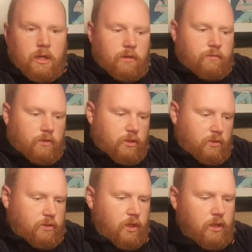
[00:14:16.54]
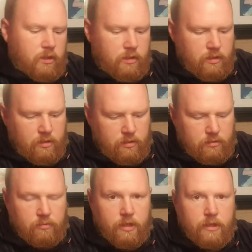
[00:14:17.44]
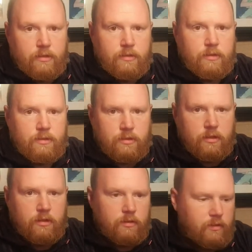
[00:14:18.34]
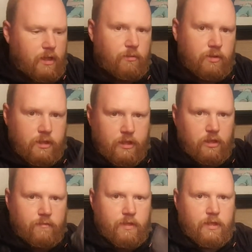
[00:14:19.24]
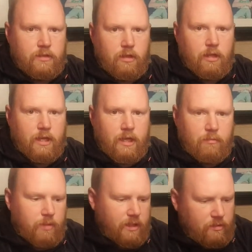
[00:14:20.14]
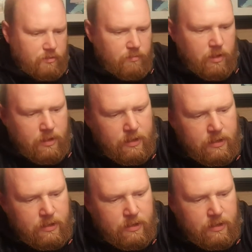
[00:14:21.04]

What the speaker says: frog tugs on the way, so that will take over these. A lot lighter, packed down smaller.